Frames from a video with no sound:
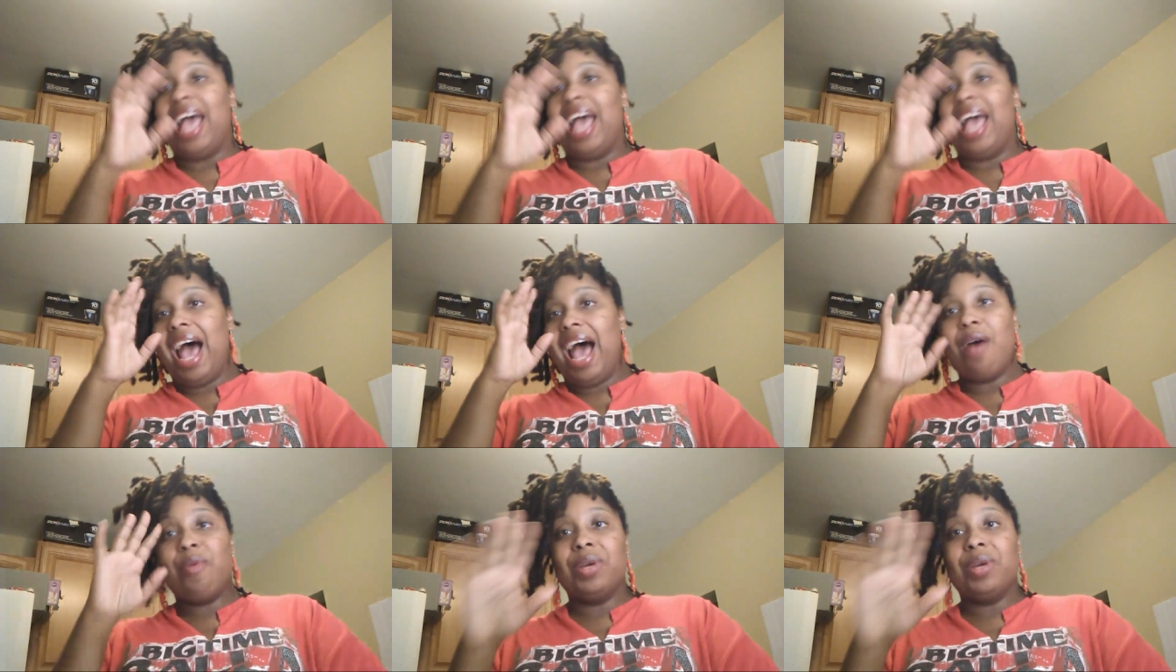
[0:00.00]

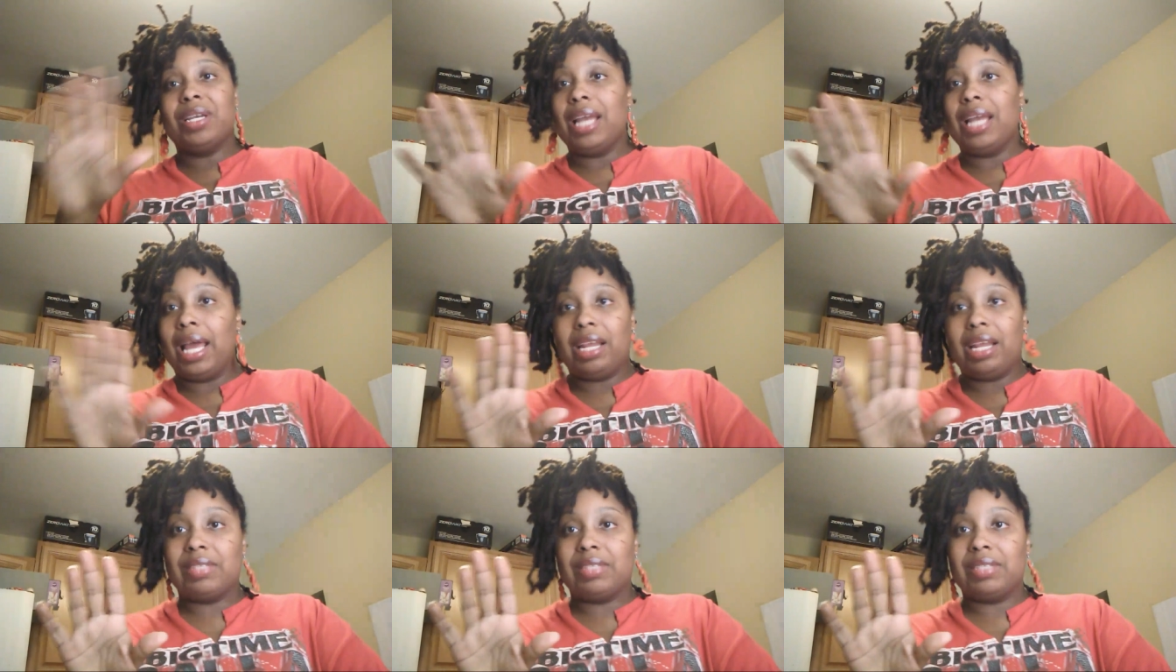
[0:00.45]
I would
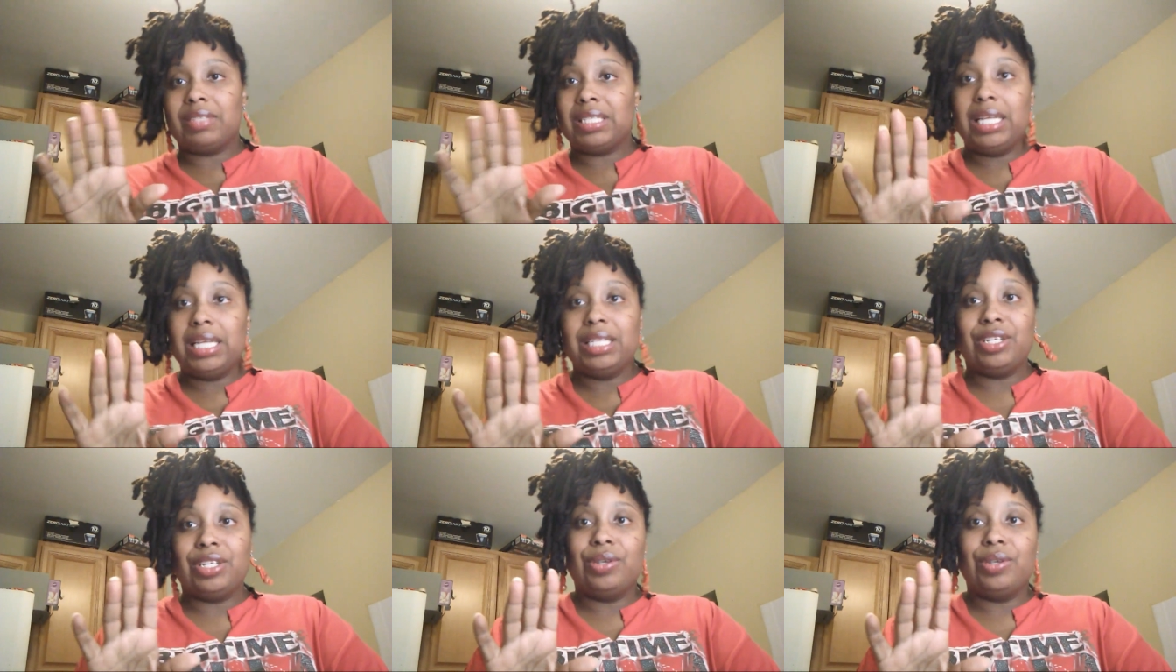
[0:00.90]
not have
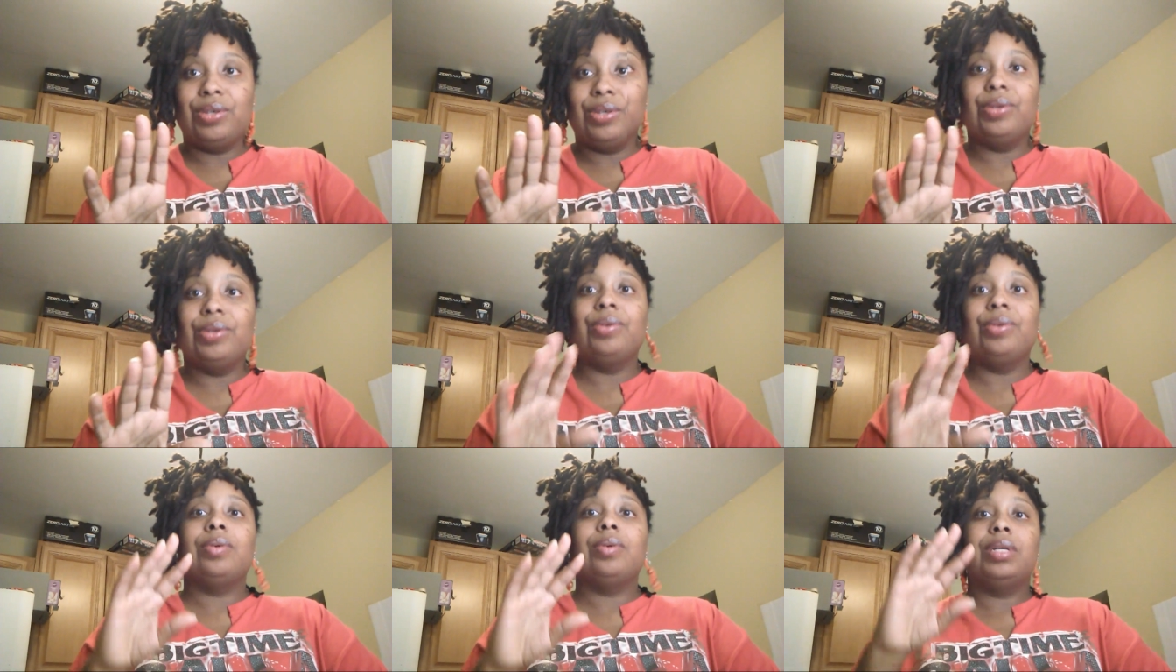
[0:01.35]
said to
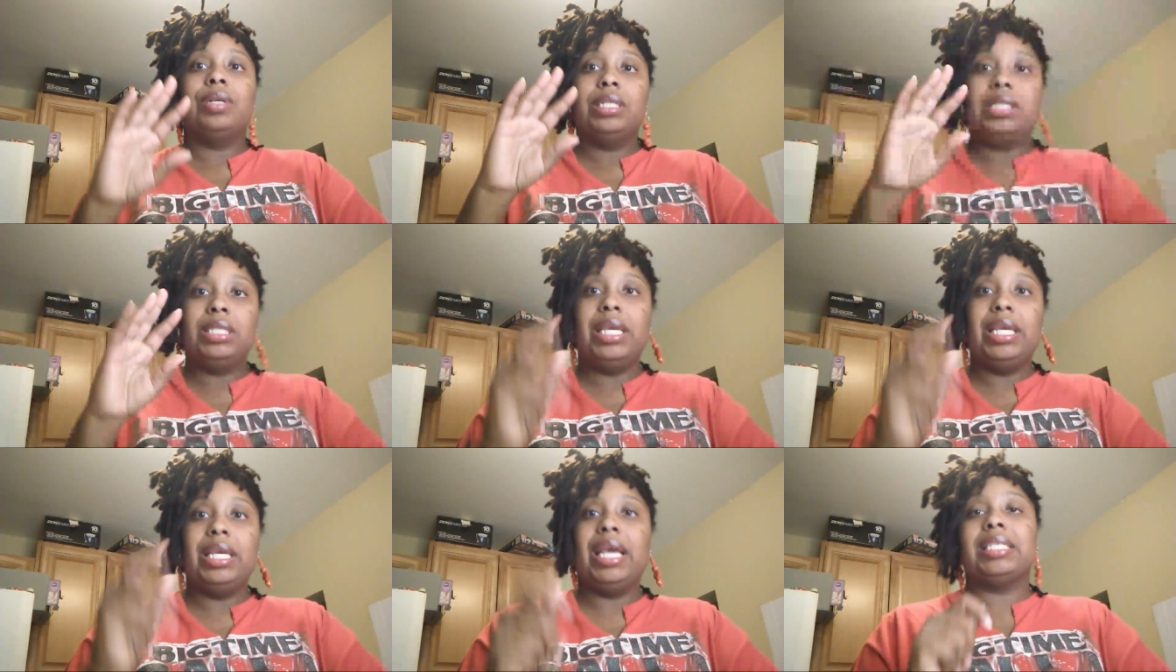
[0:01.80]
you,
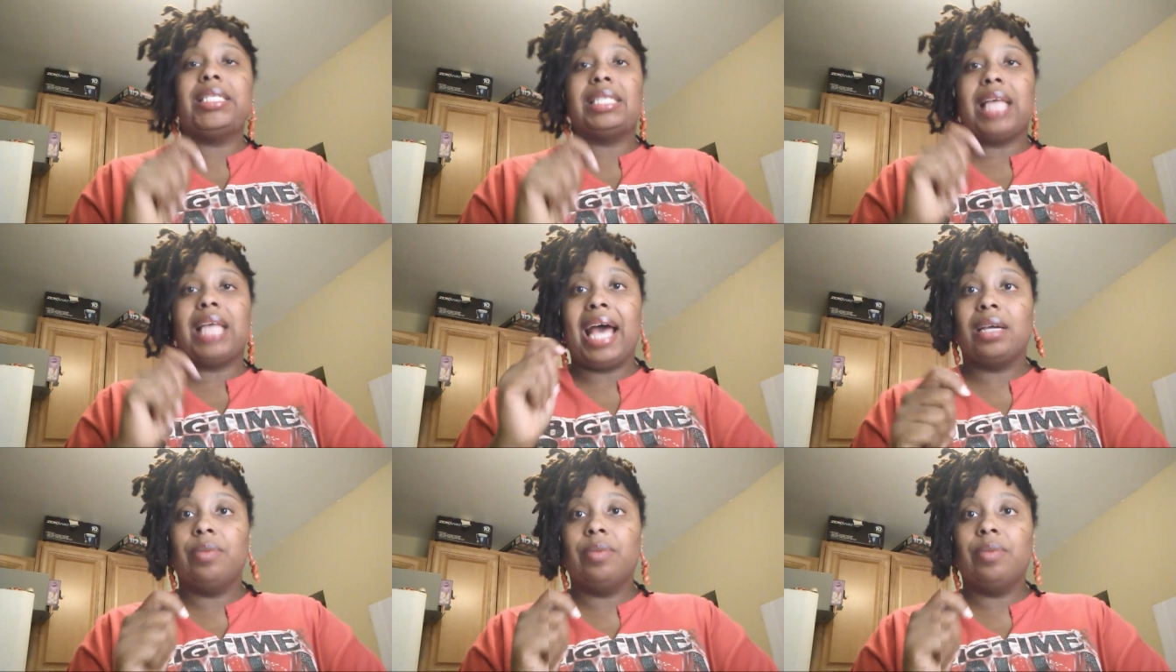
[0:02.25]
yes,
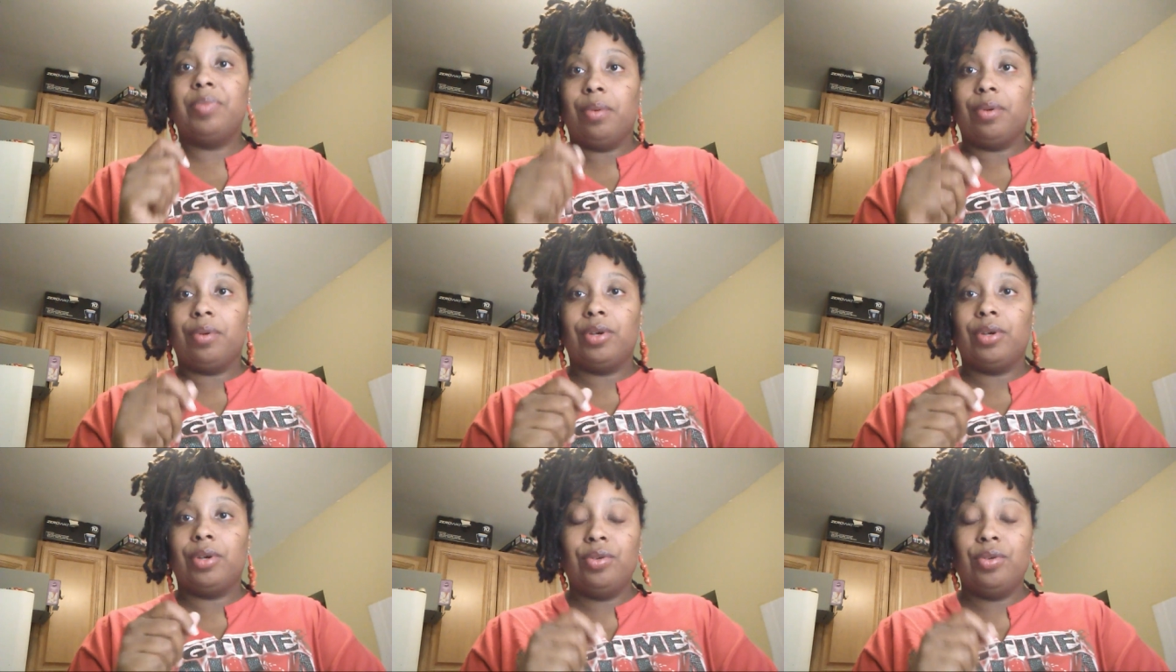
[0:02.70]
I could be
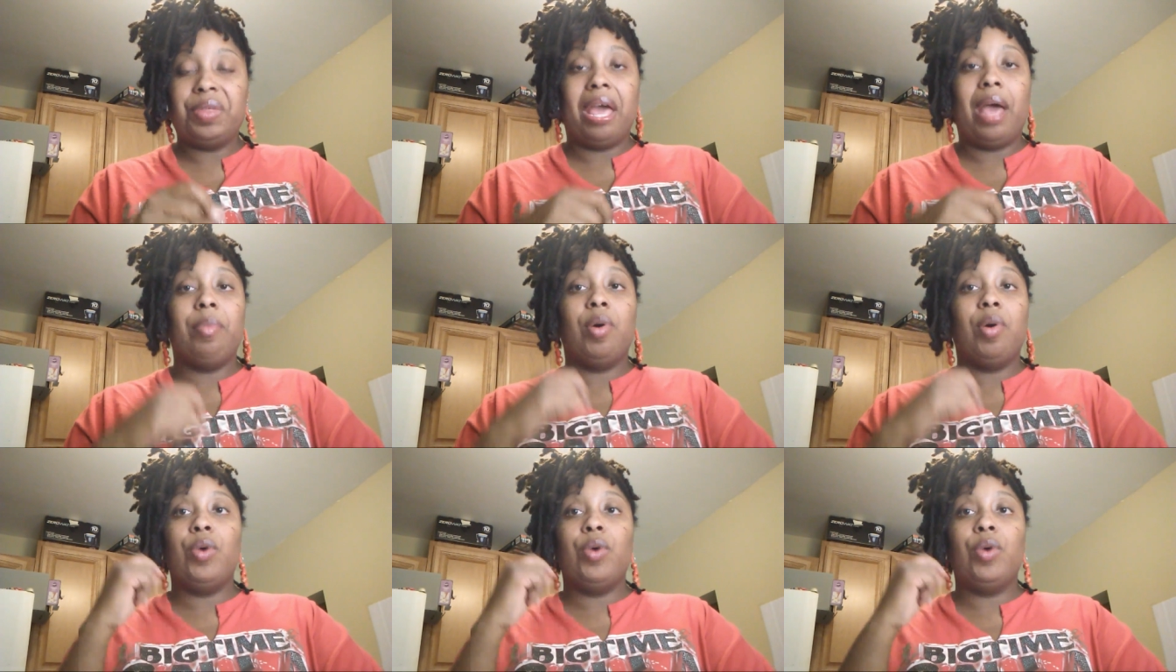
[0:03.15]
able to do
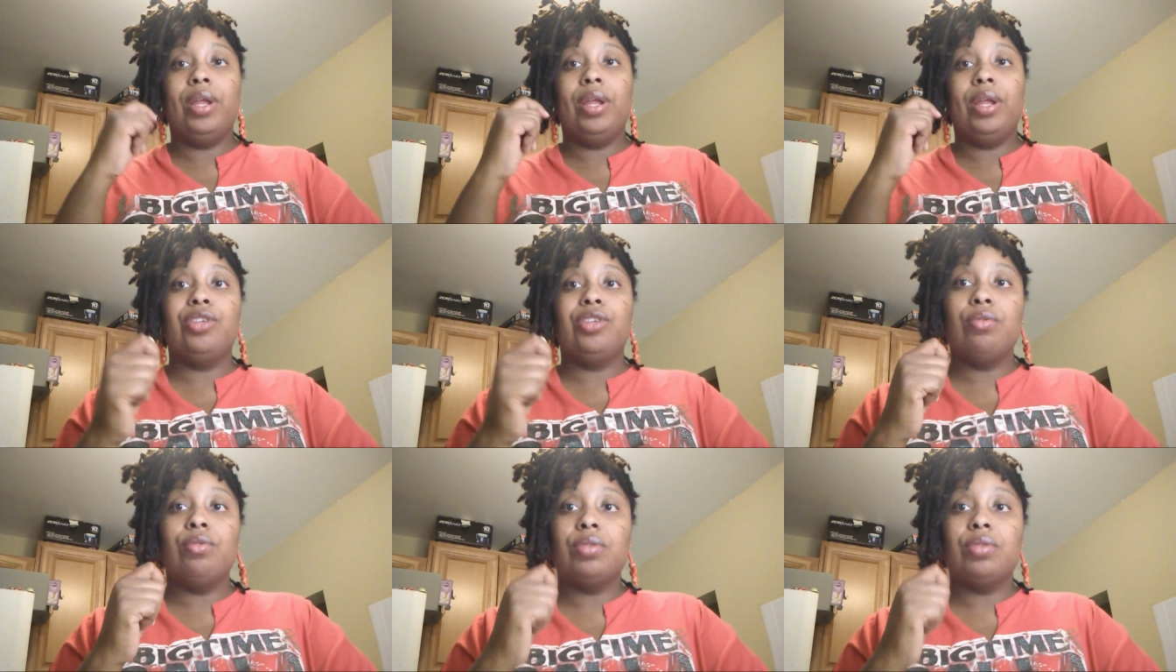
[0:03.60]
that. But
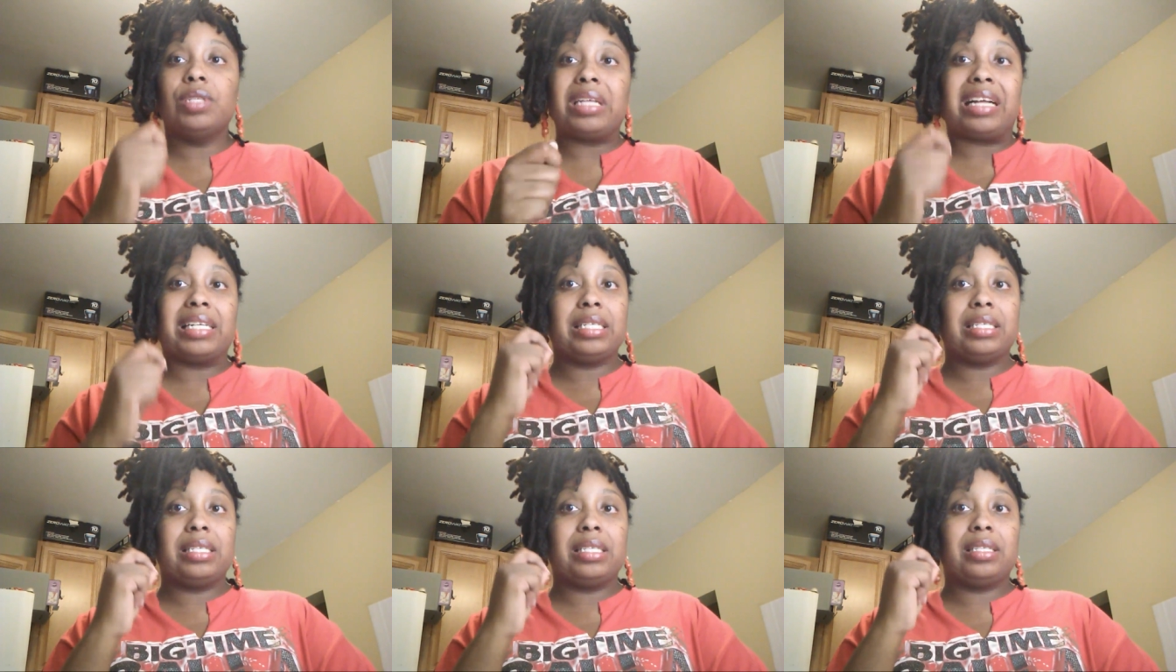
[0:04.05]
when you
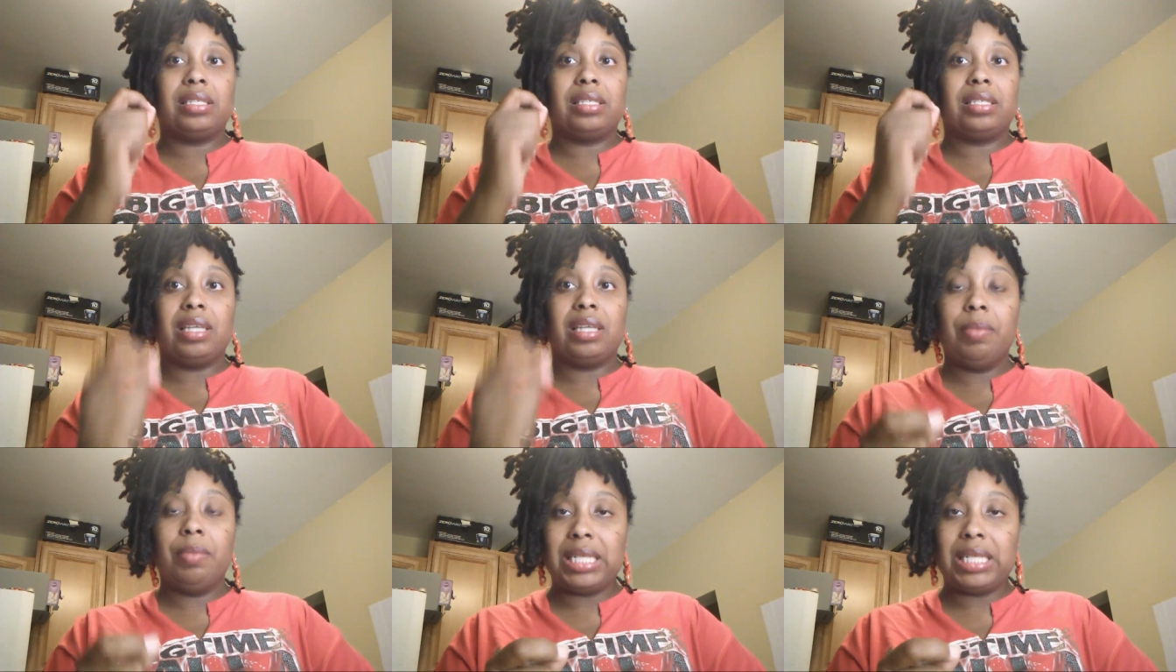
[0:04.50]
start to
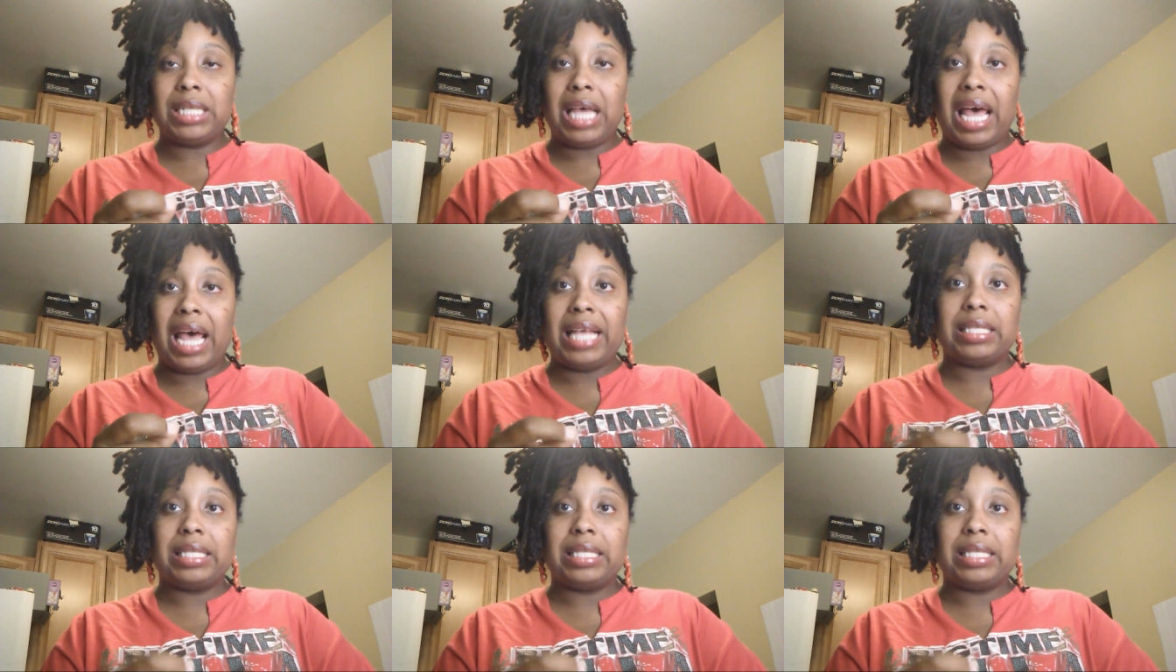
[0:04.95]
systematize